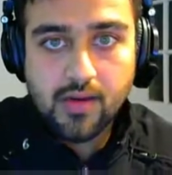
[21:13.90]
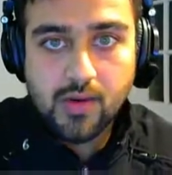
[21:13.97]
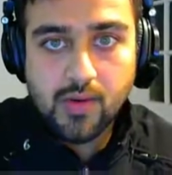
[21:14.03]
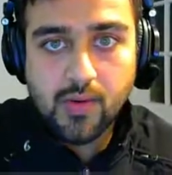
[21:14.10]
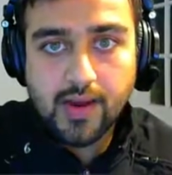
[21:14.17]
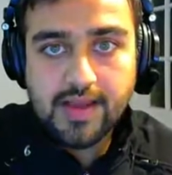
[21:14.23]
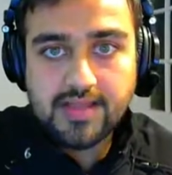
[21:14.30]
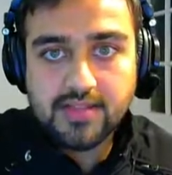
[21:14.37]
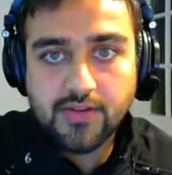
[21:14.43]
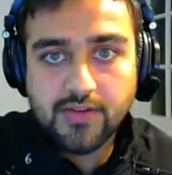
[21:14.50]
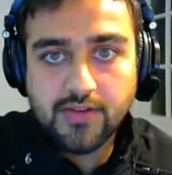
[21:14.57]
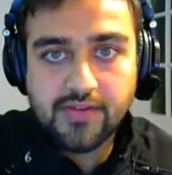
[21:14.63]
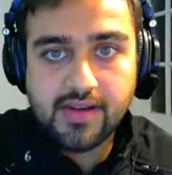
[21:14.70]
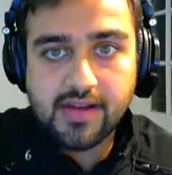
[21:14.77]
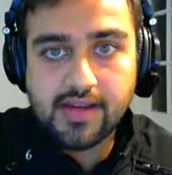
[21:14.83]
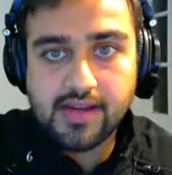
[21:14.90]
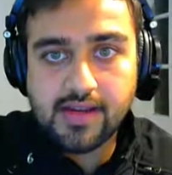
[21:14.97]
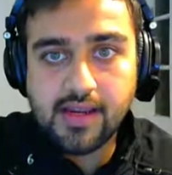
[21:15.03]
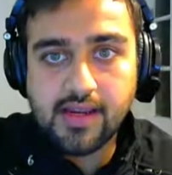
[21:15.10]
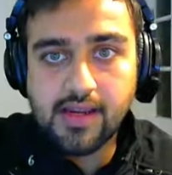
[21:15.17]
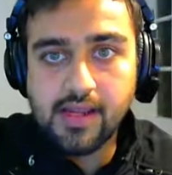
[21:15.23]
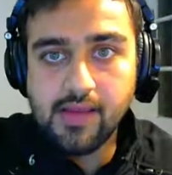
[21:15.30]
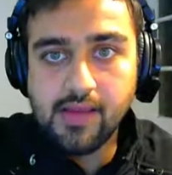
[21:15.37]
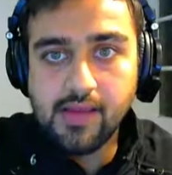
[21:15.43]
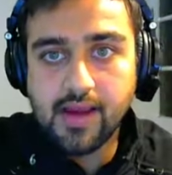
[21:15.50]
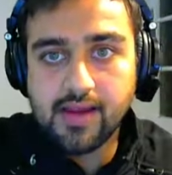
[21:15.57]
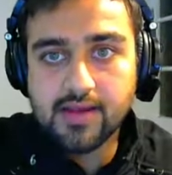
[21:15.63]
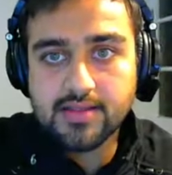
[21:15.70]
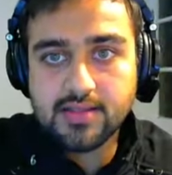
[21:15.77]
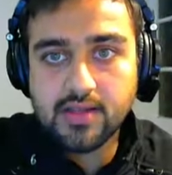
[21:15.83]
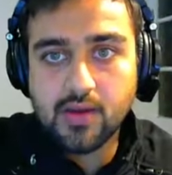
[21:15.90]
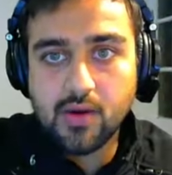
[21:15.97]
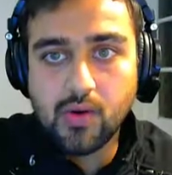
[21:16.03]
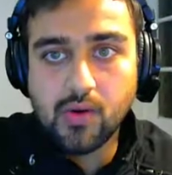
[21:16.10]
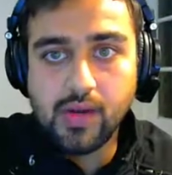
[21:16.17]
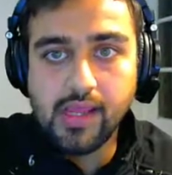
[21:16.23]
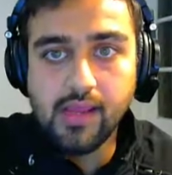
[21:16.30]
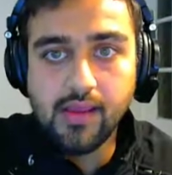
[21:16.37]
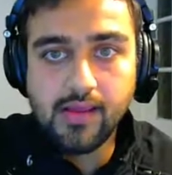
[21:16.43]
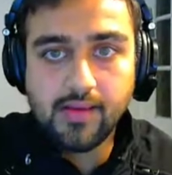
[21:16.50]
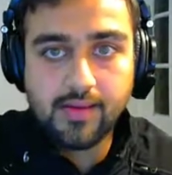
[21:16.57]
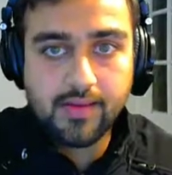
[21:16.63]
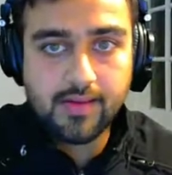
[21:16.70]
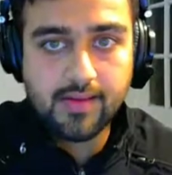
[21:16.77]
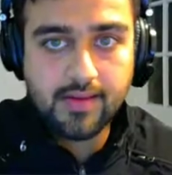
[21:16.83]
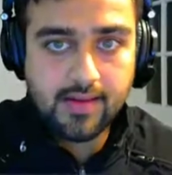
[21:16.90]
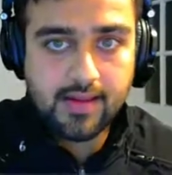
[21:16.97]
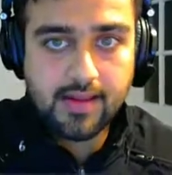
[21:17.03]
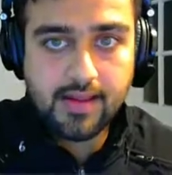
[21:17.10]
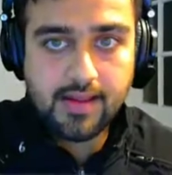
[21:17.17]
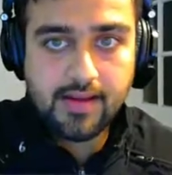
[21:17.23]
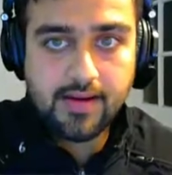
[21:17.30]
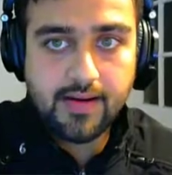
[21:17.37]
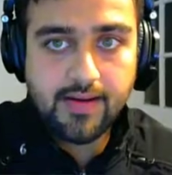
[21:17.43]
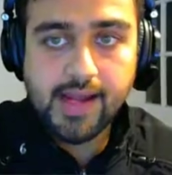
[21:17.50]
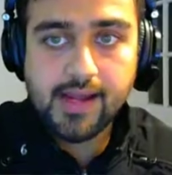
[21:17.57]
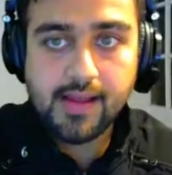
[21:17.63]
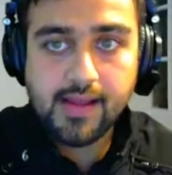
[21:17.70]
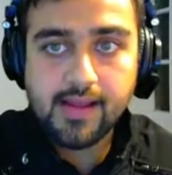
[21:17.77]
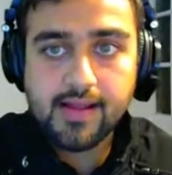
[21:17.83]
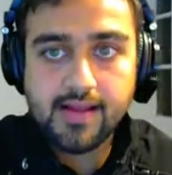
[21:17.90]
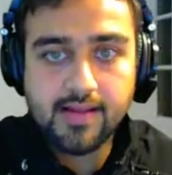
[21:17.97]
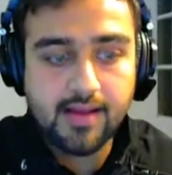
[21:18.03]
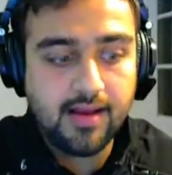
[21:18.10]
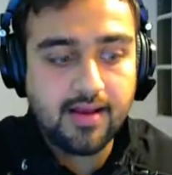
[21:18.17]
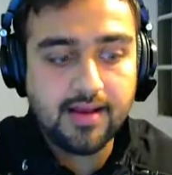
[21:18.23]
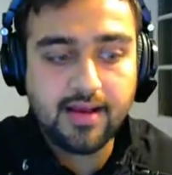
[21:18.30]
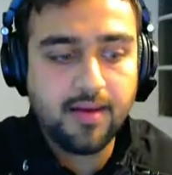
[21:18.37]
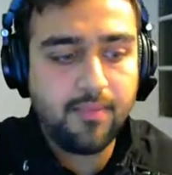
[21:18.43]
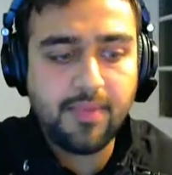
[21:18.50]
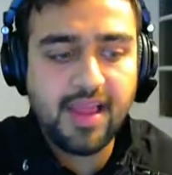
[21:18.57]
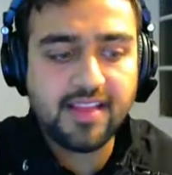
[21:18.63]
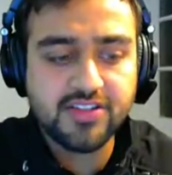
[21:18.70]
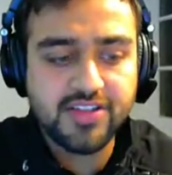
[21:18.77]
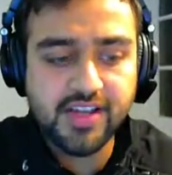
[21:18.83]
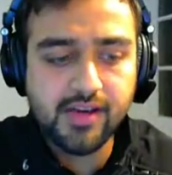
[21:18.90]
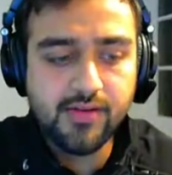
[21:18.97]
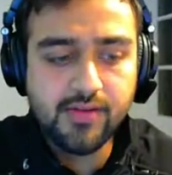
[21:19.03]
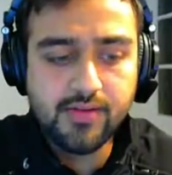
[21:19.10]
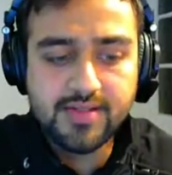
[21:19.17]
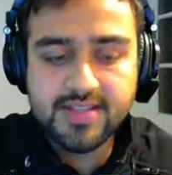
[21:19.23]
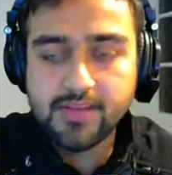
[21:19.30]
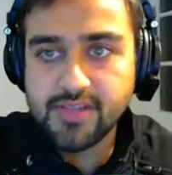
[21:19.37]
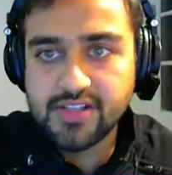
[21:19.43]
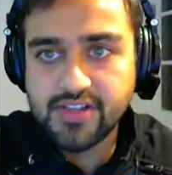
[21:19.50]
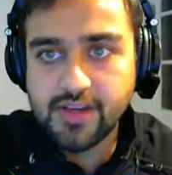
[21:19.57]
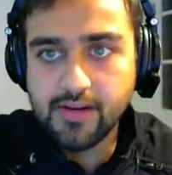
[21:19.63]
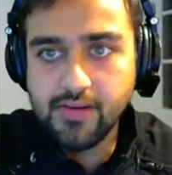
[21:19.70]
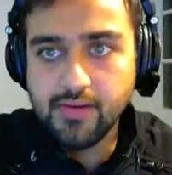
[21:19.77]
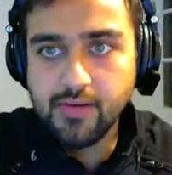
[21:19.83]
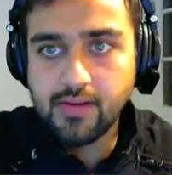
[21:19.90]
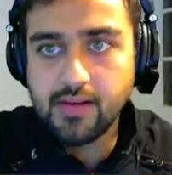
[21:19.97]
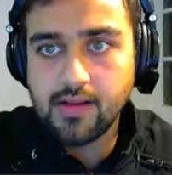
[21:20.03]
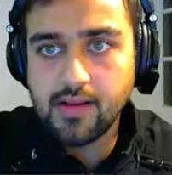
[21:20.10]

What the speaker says: twice of TD minus OD, right? Applying the chain rule, simple chain rule,